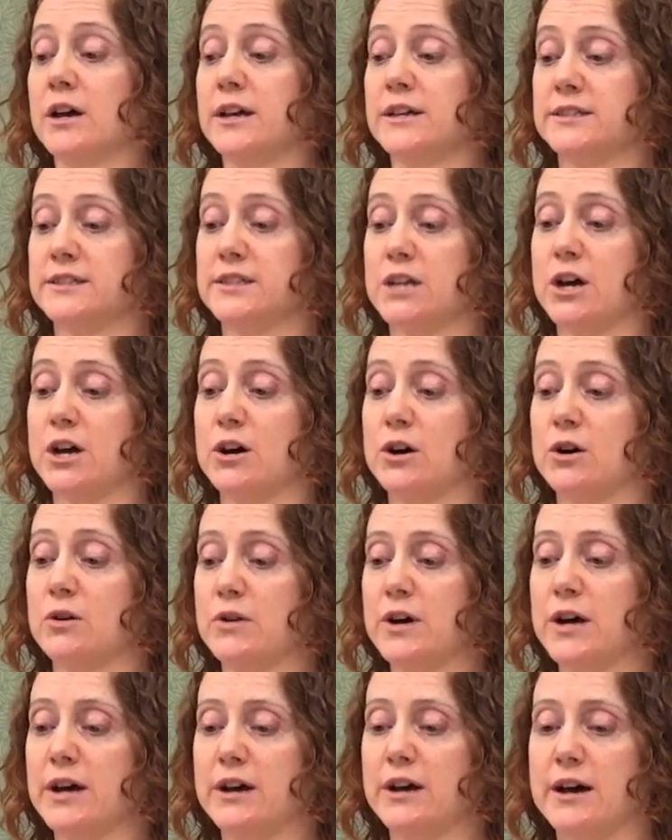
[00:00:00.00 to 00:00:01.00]

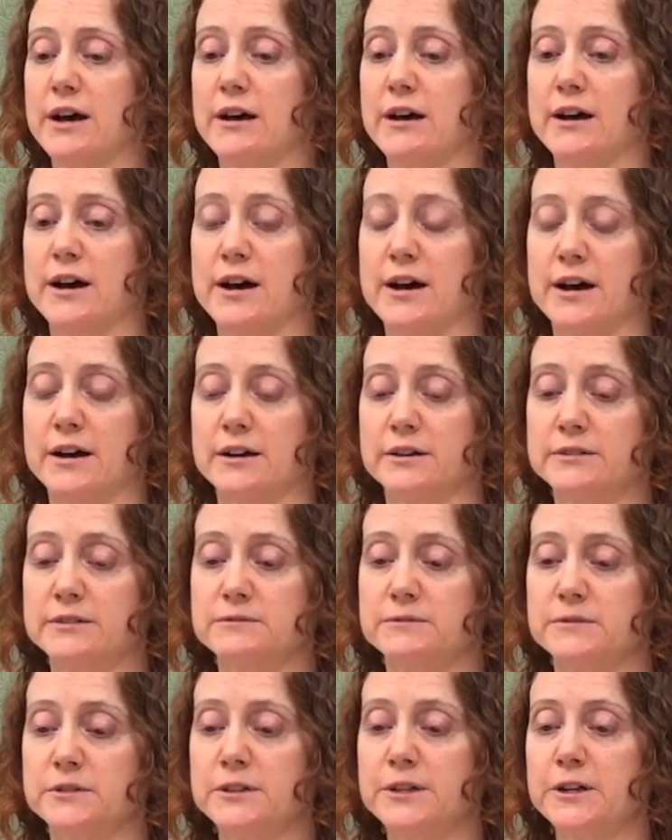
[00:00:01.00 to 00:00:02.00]
So
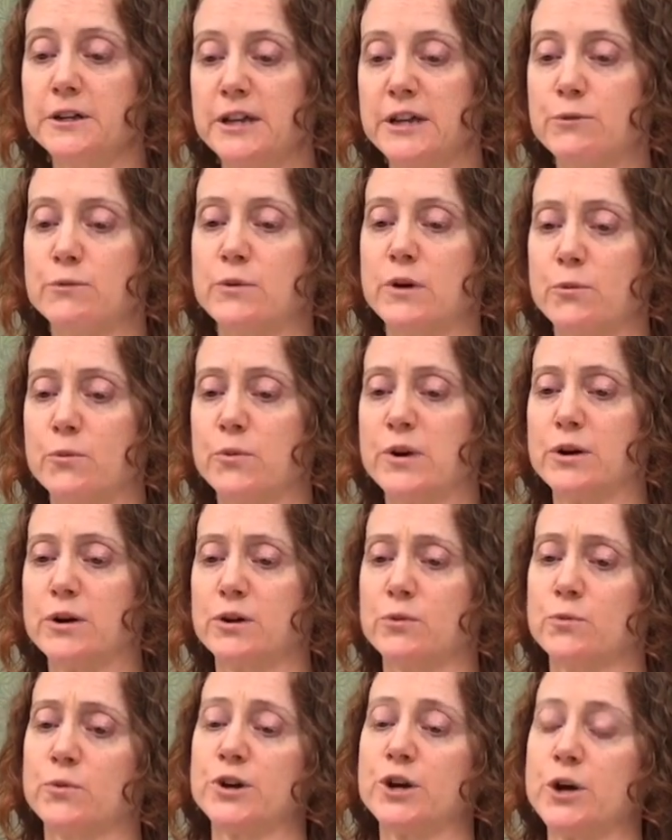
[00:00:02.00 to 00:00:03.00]
clearly,
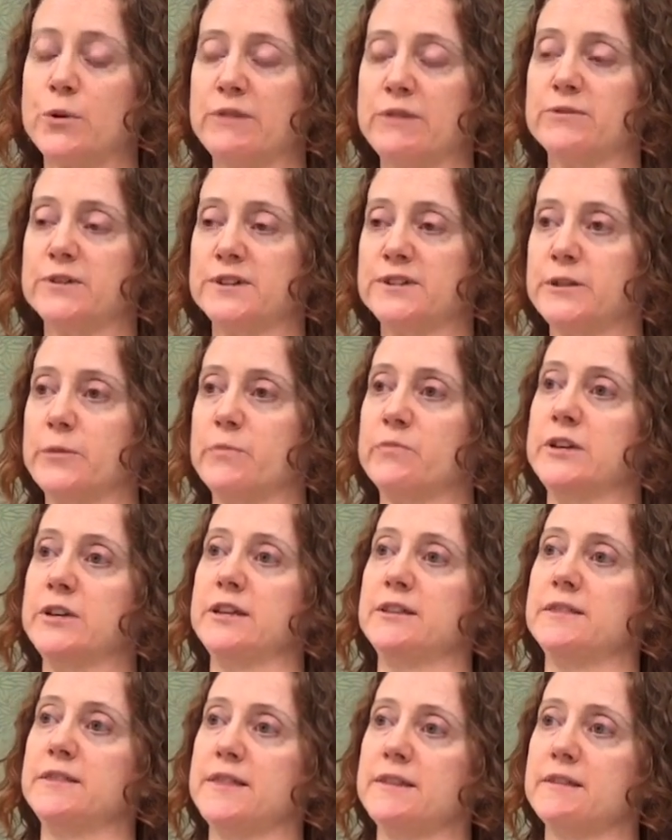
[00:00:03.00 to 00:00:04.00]
we're going for
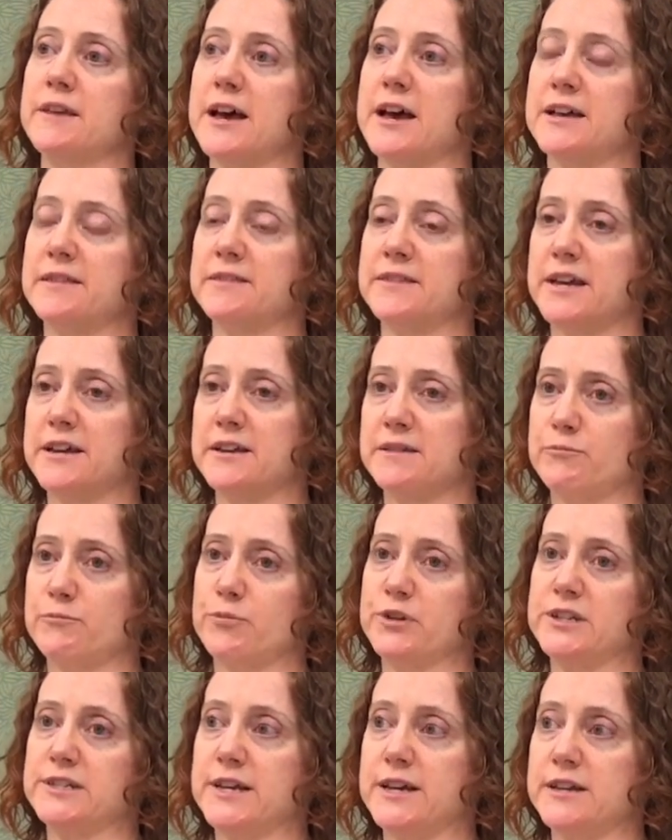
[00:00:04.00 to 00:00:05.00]
something that
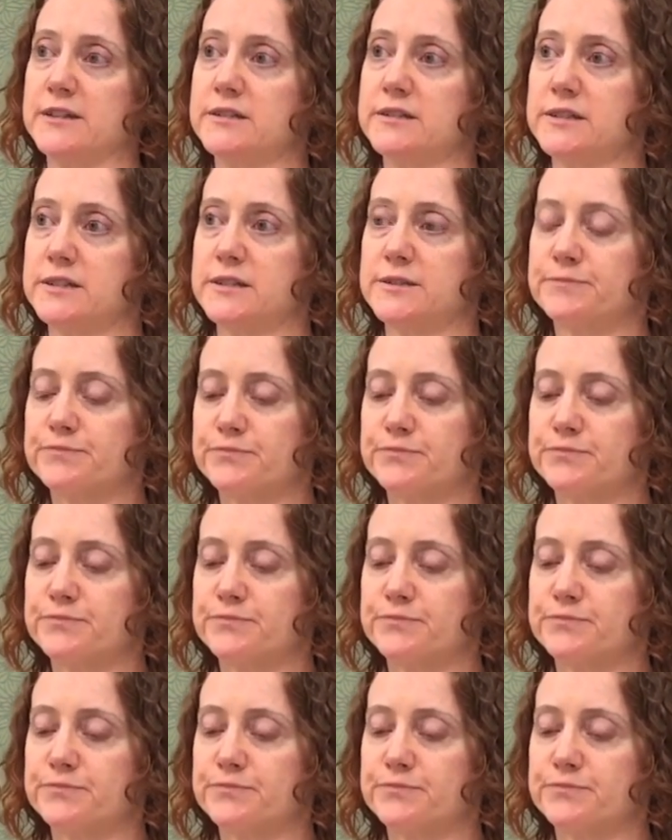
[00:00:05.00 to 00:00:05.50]
presents